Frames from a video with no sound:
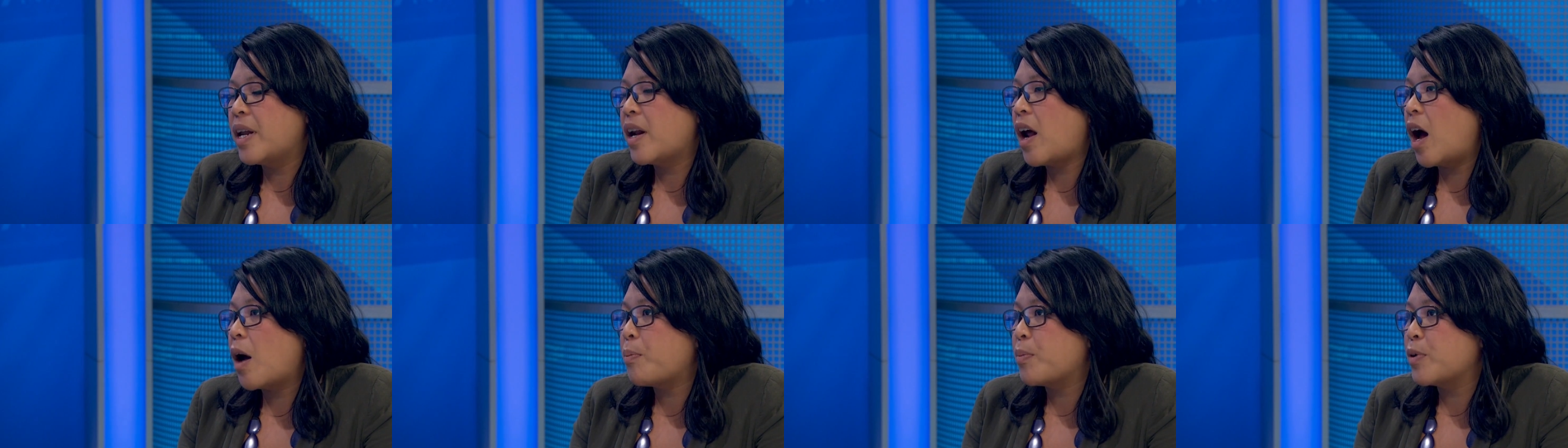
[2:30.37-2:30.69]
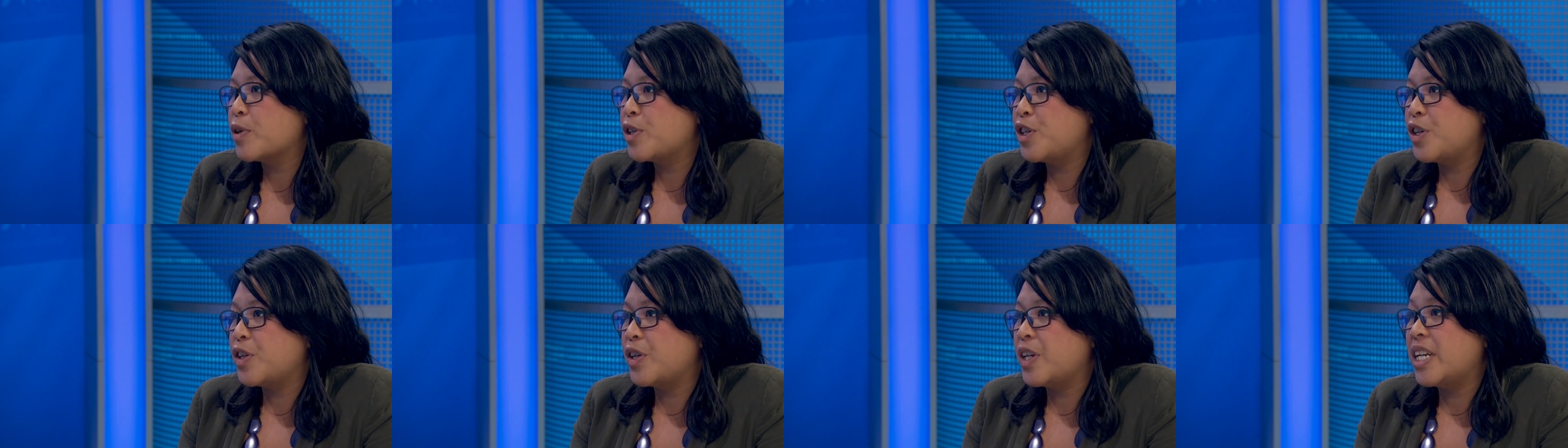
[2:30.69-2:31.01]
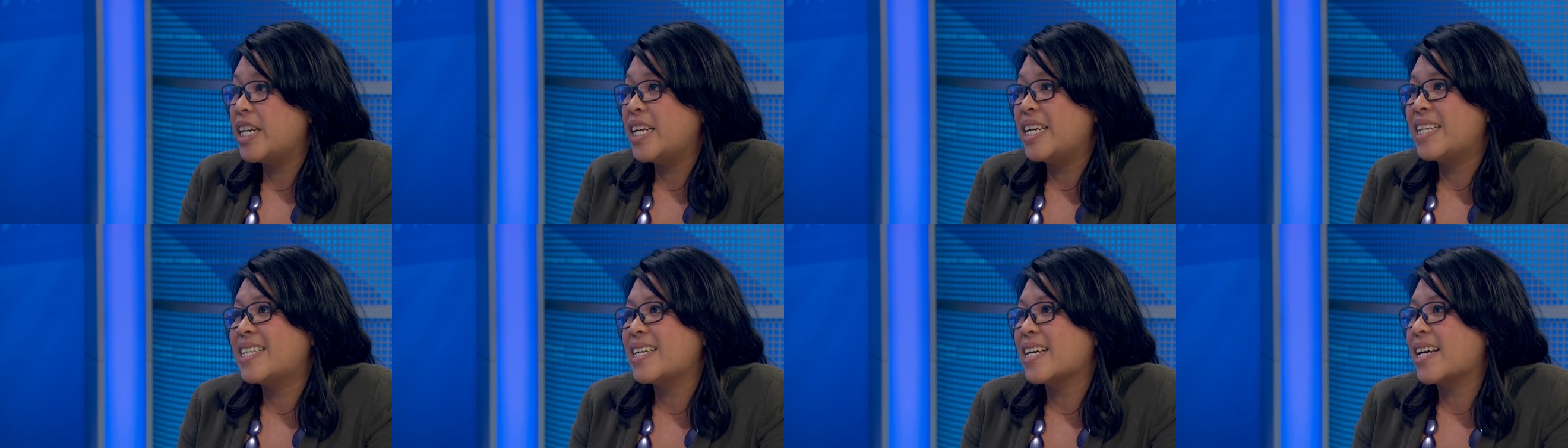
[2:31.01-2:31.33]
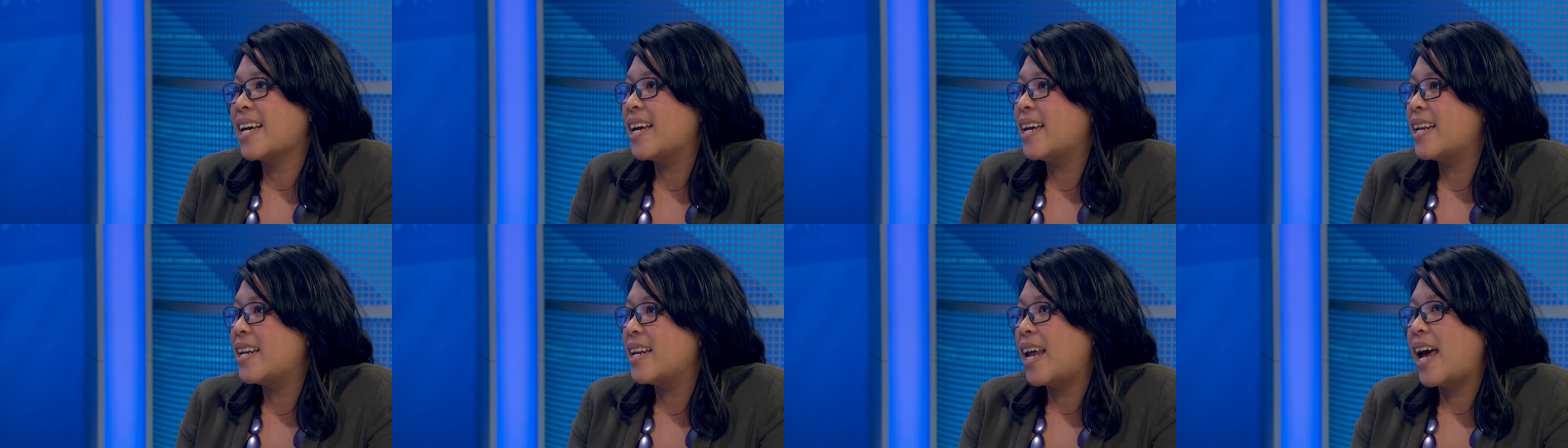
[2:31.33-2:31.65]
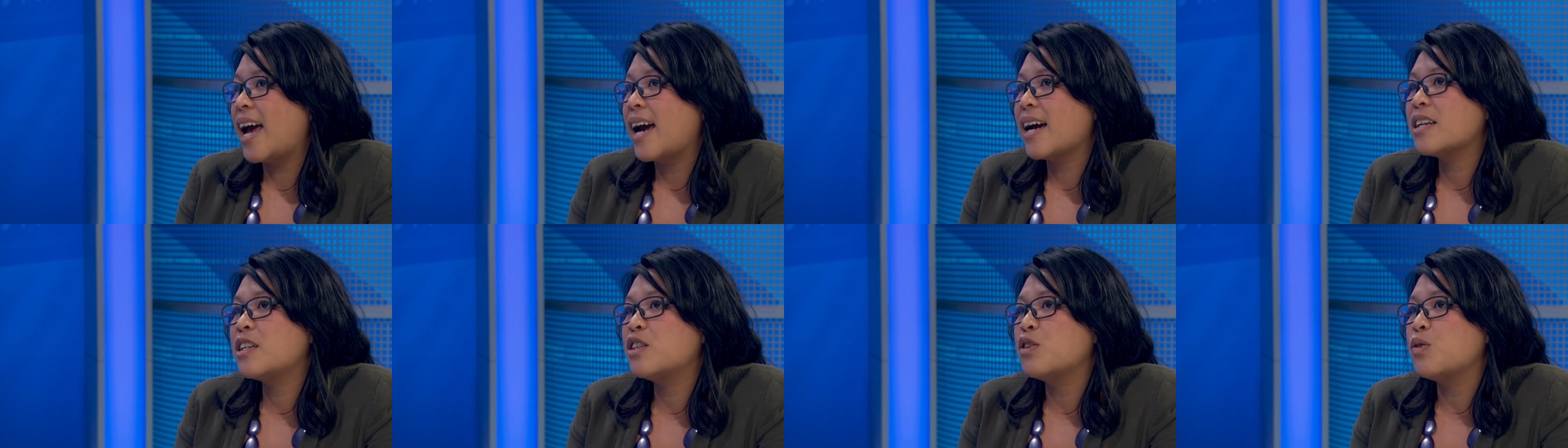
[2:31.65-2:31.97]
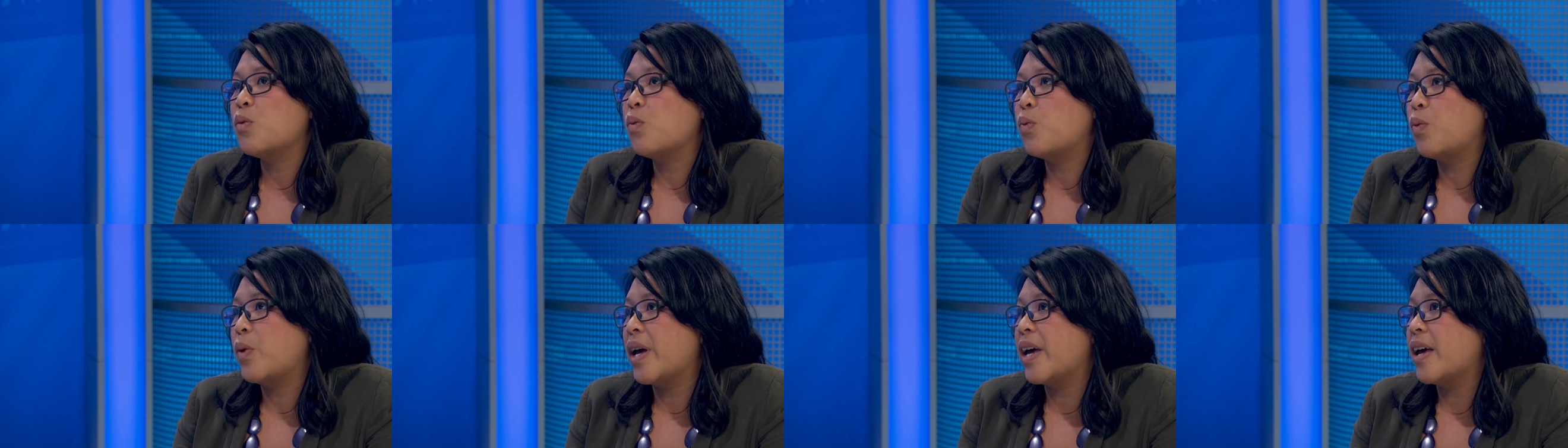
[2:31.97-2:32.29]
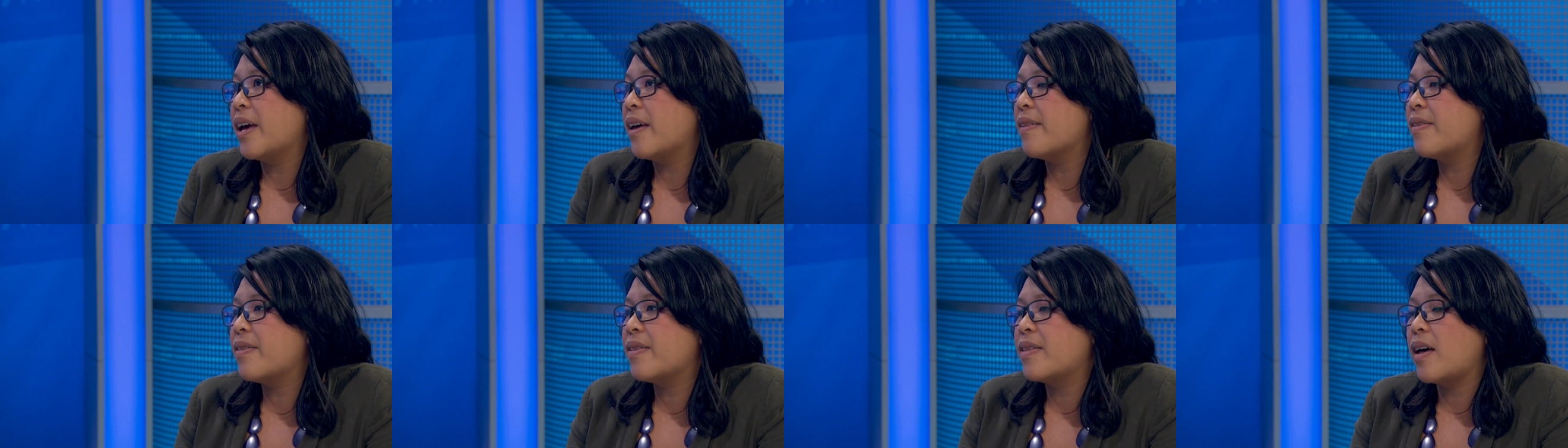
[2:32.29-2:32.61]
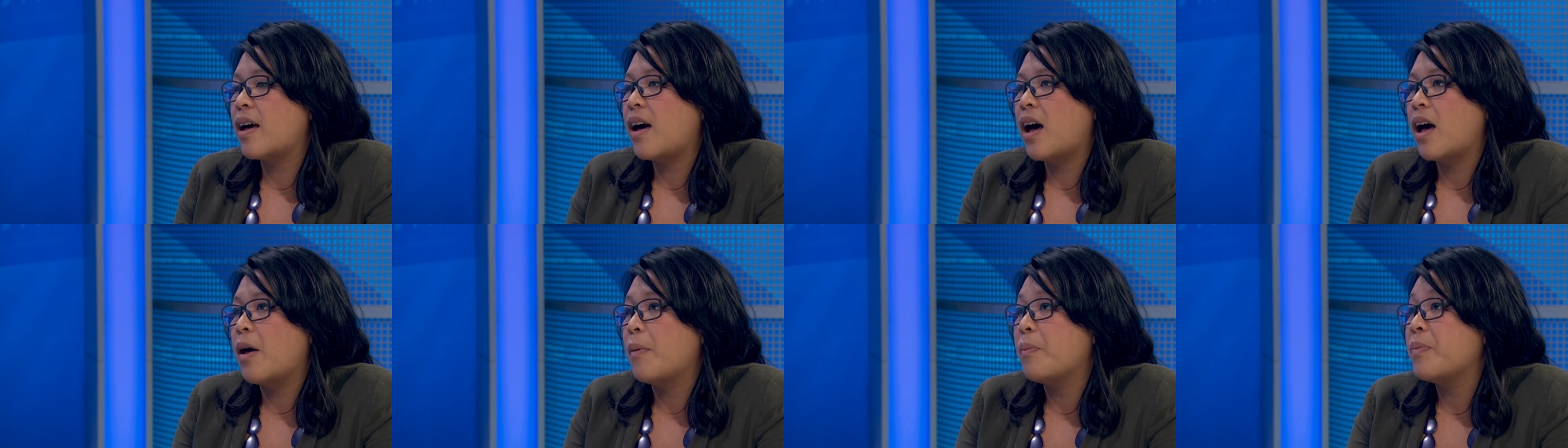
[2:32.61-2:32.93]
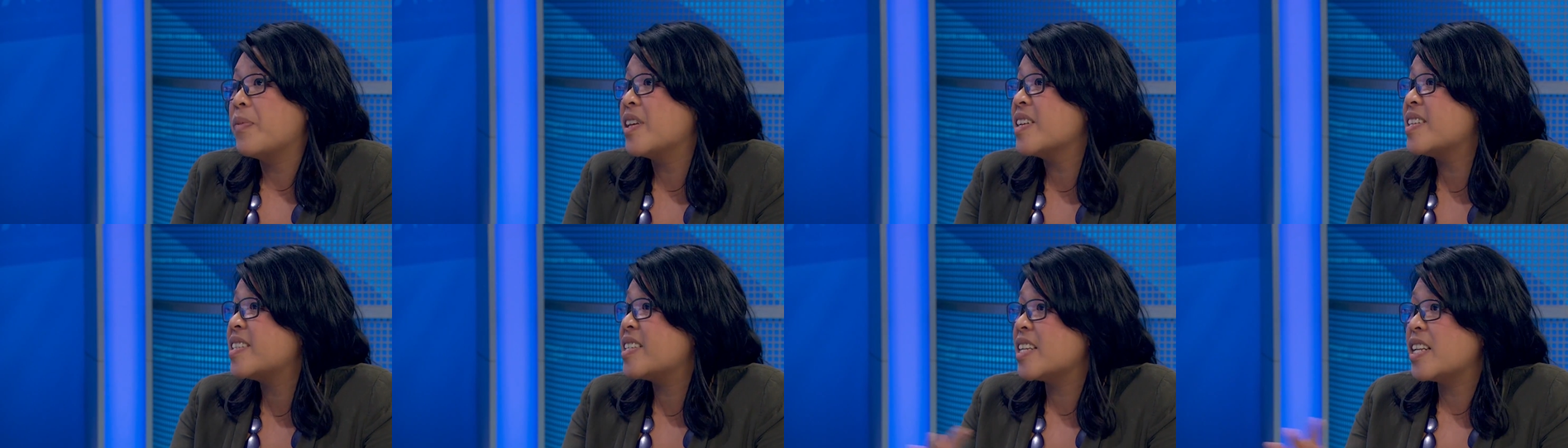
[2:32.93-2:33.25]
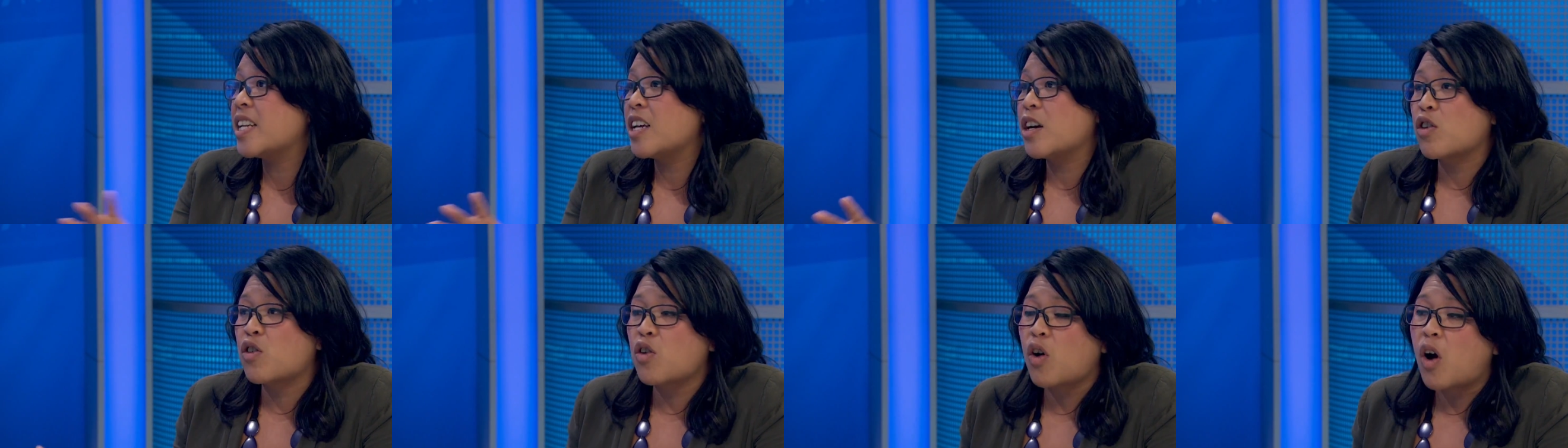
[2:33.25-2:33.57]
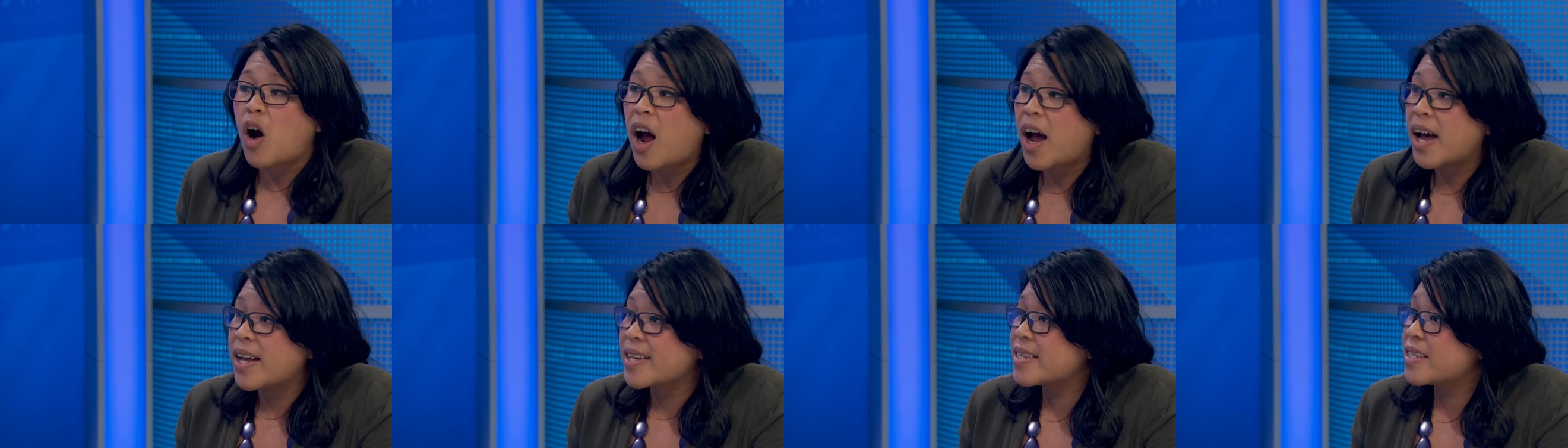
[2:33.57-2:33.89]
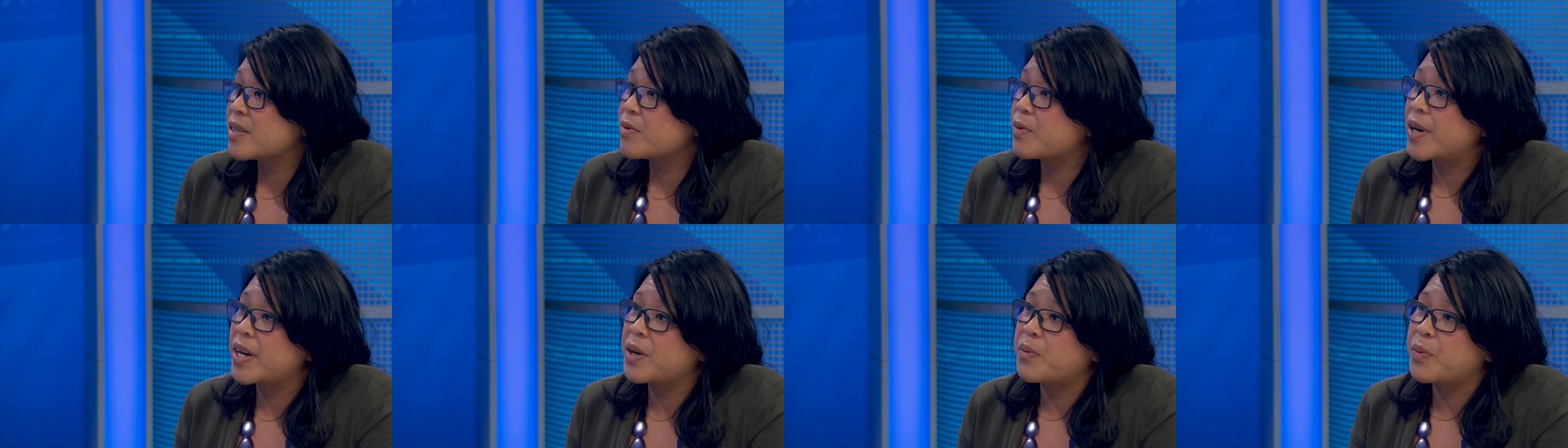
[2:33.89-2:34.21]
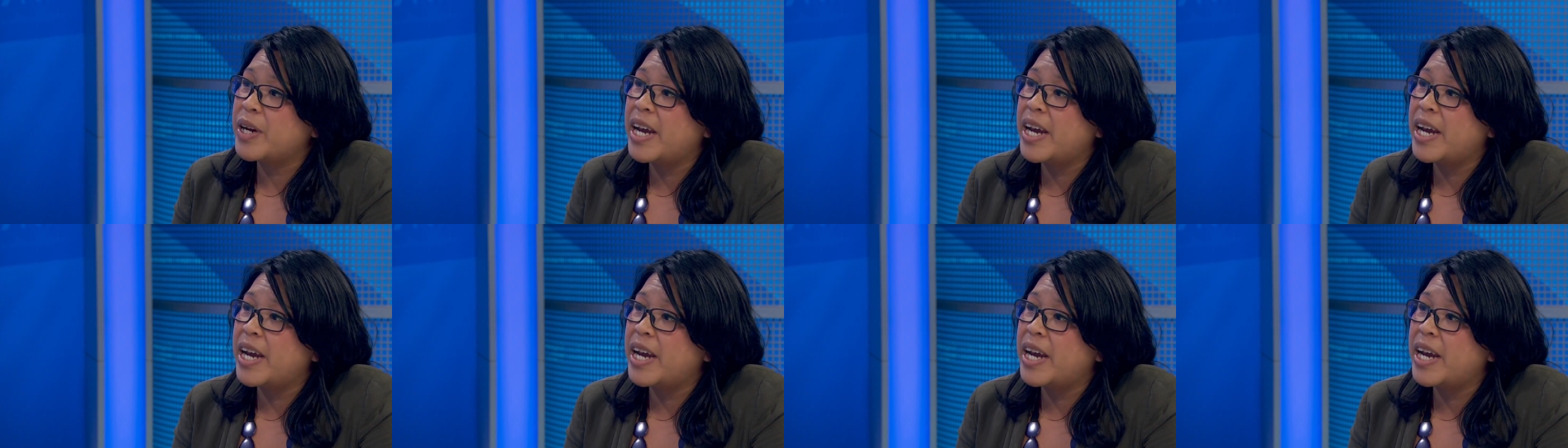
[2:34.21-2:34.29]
an opportunity to connect with um, the city across, right?